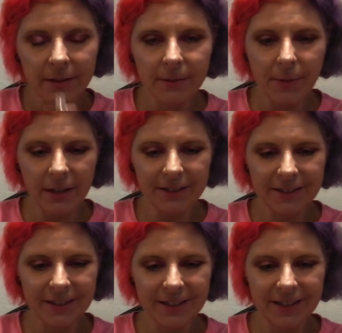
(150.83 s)
Smells
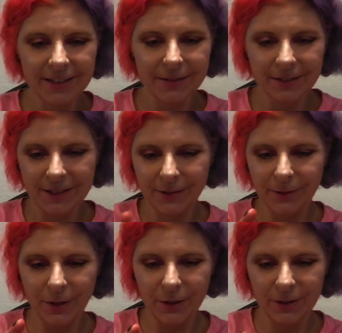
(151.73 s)
good. Smells like
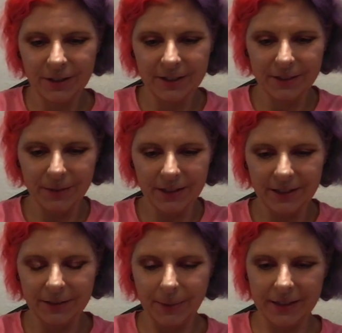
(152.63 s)
rose. Smells
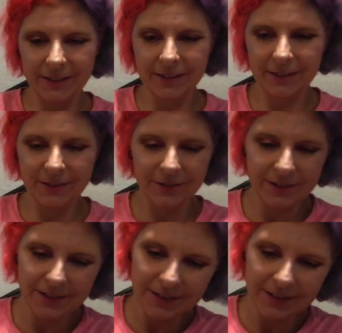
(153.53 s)
expensive.